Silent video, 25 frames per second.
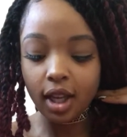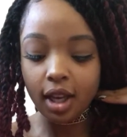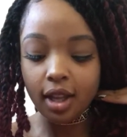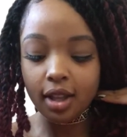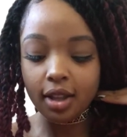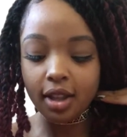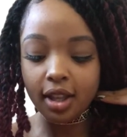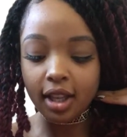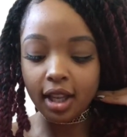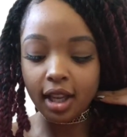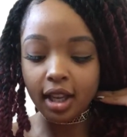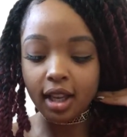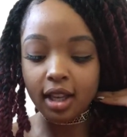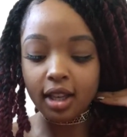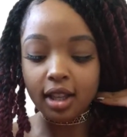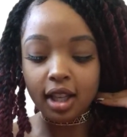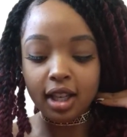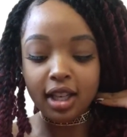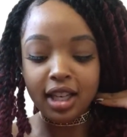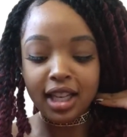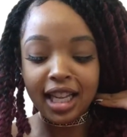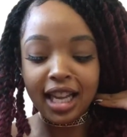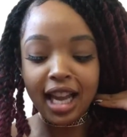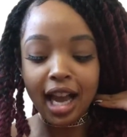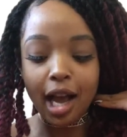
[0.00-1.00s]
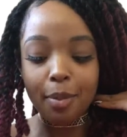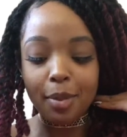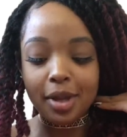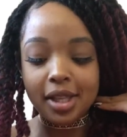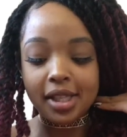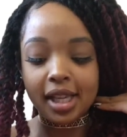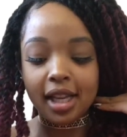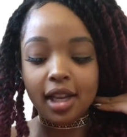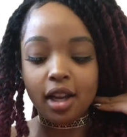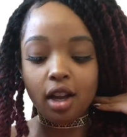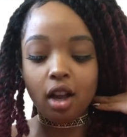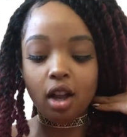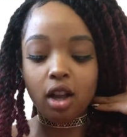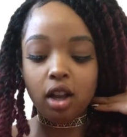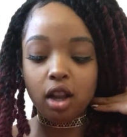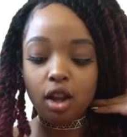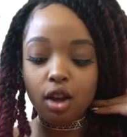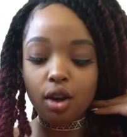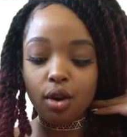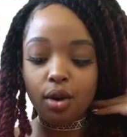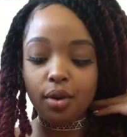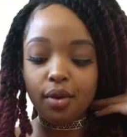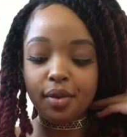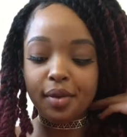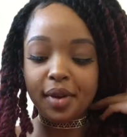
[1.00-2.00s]
the niyamas
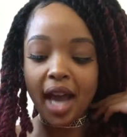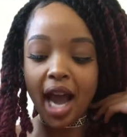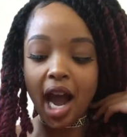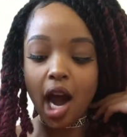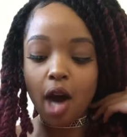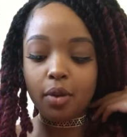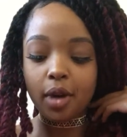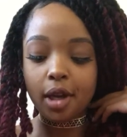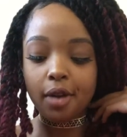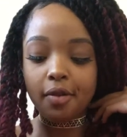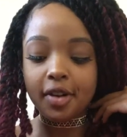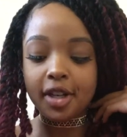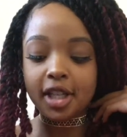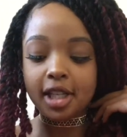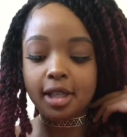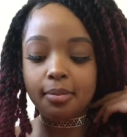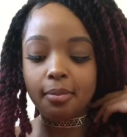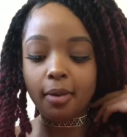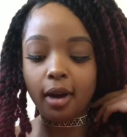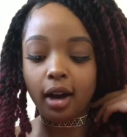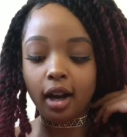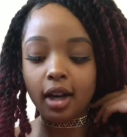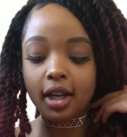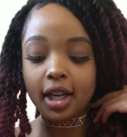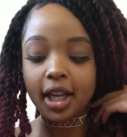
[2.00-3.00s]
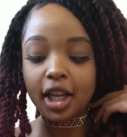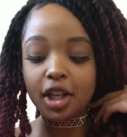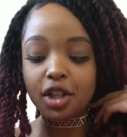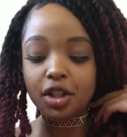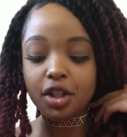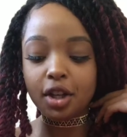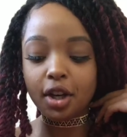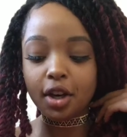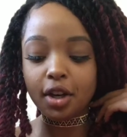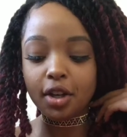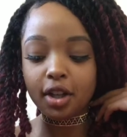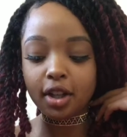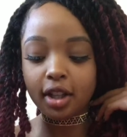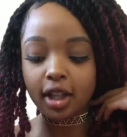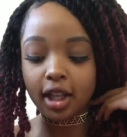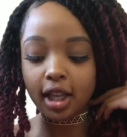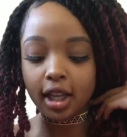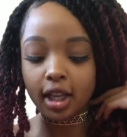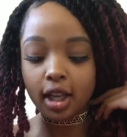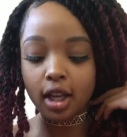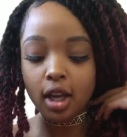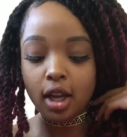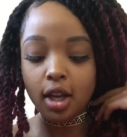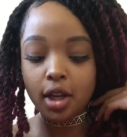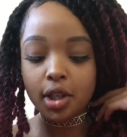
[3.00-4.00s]
include how we respond
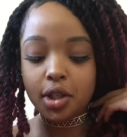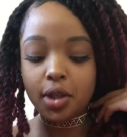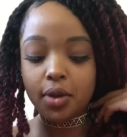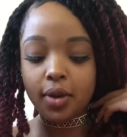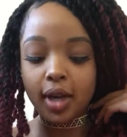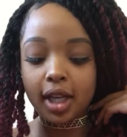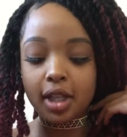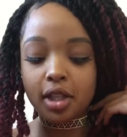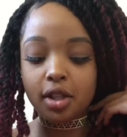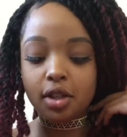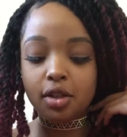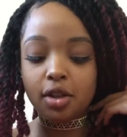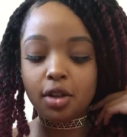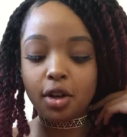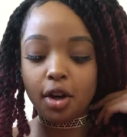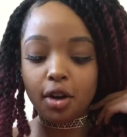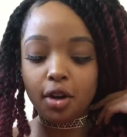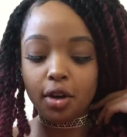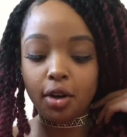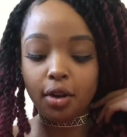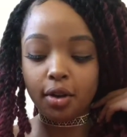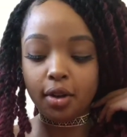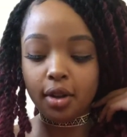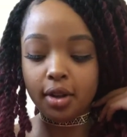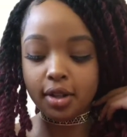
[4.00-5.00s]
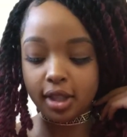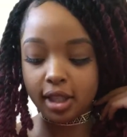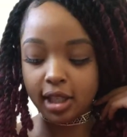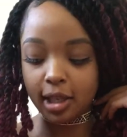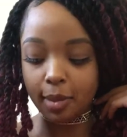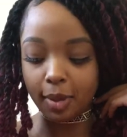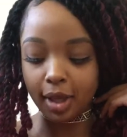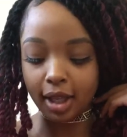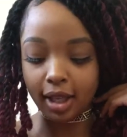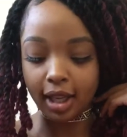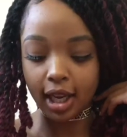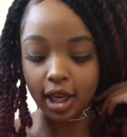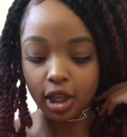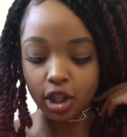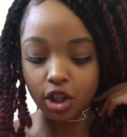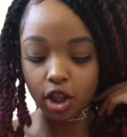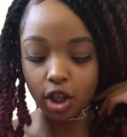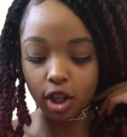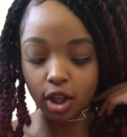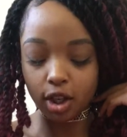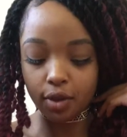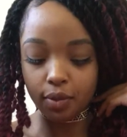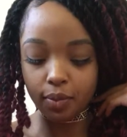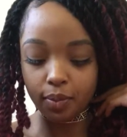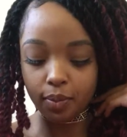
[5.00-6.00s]
internally to external
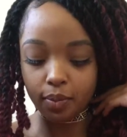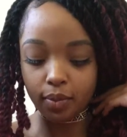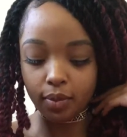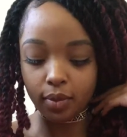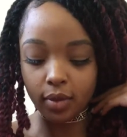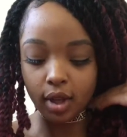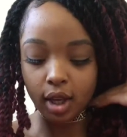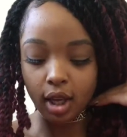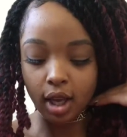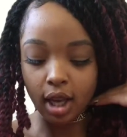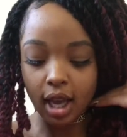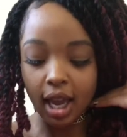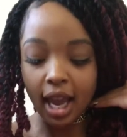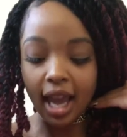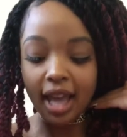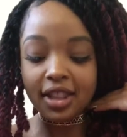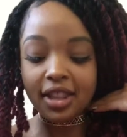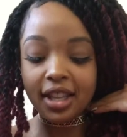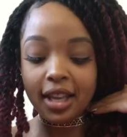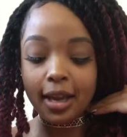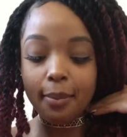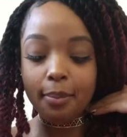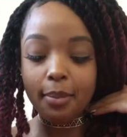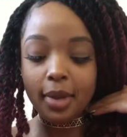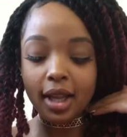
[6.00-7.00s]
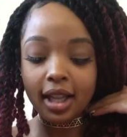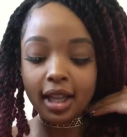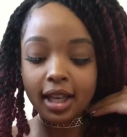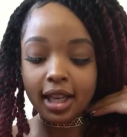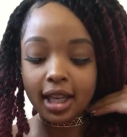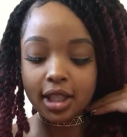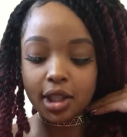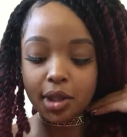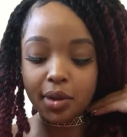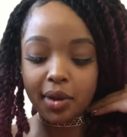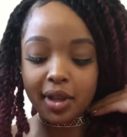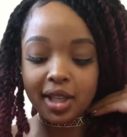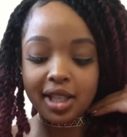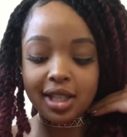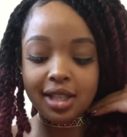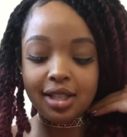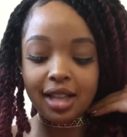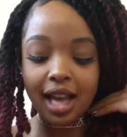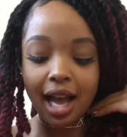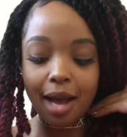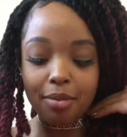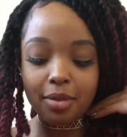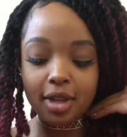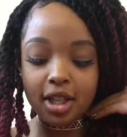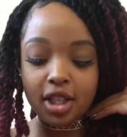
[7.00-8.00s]
stimulation and the ability to
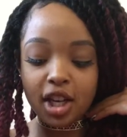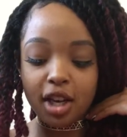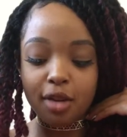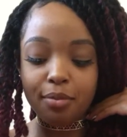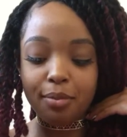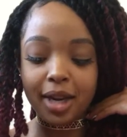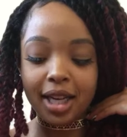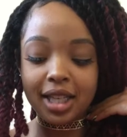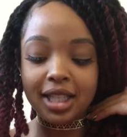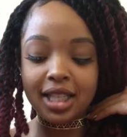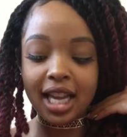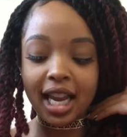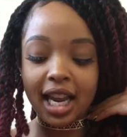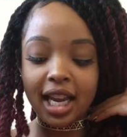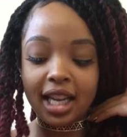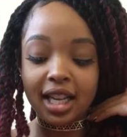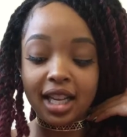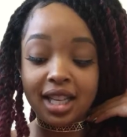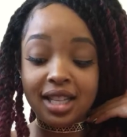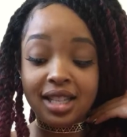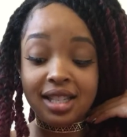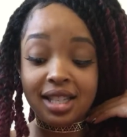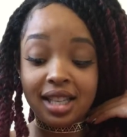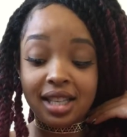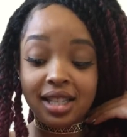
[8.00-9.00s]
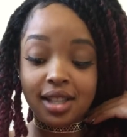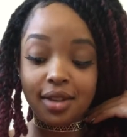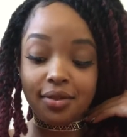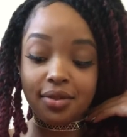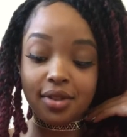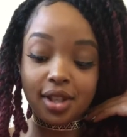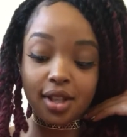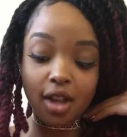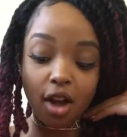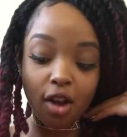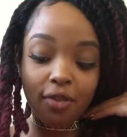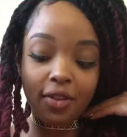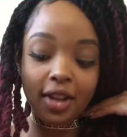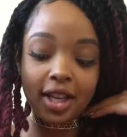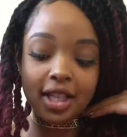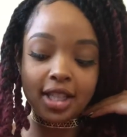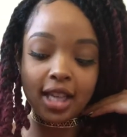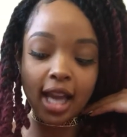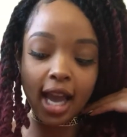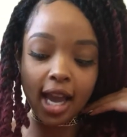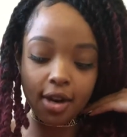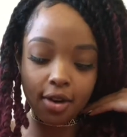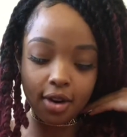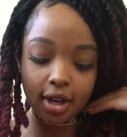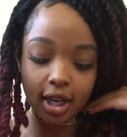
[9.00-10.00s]
establish and maintain a sense of
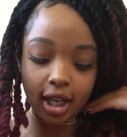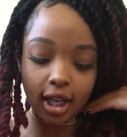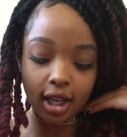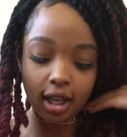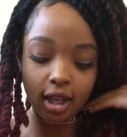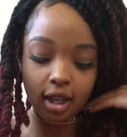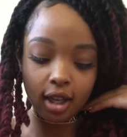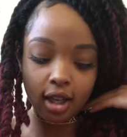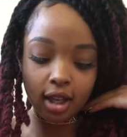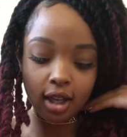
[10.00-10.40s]
self-integrity.